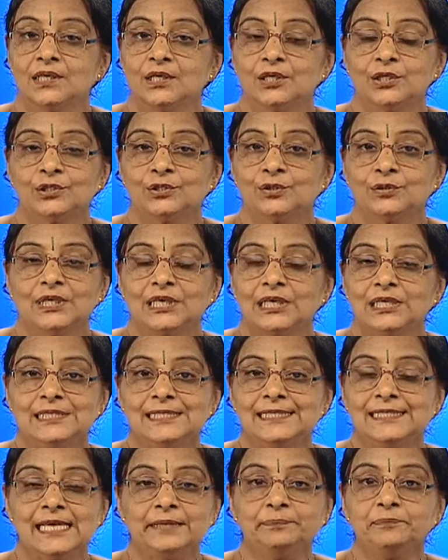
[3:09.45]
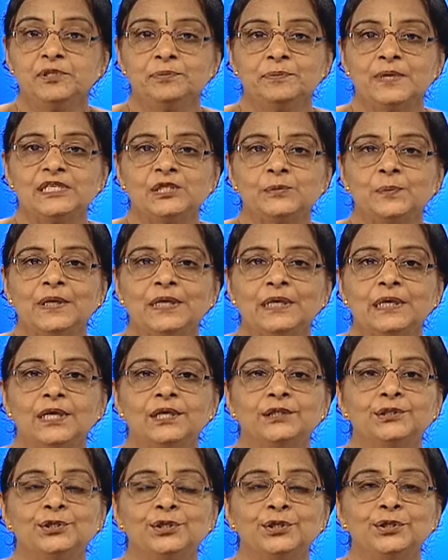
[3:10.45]
So, the concept must be
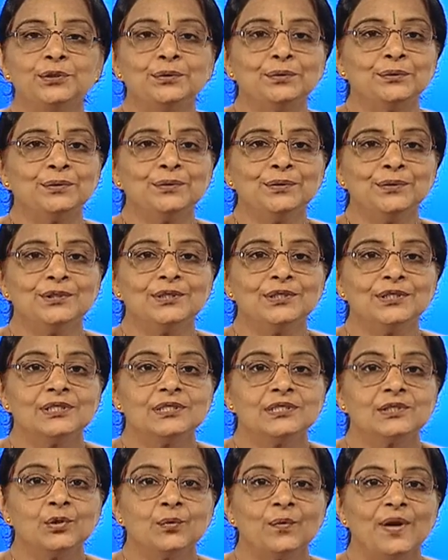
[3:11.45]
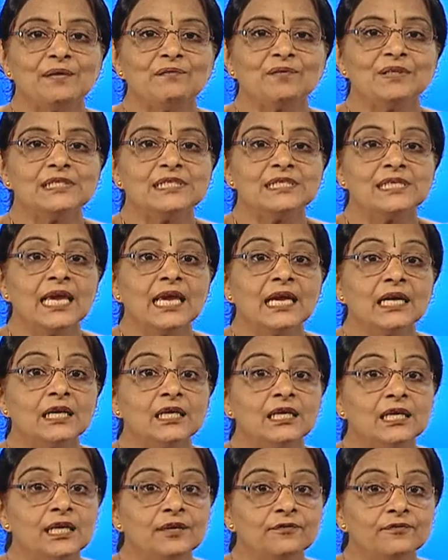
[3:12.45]
clear to you. So, when we say
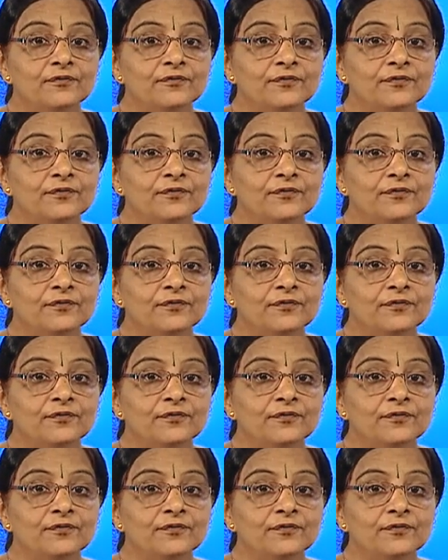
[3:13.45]
Kharif,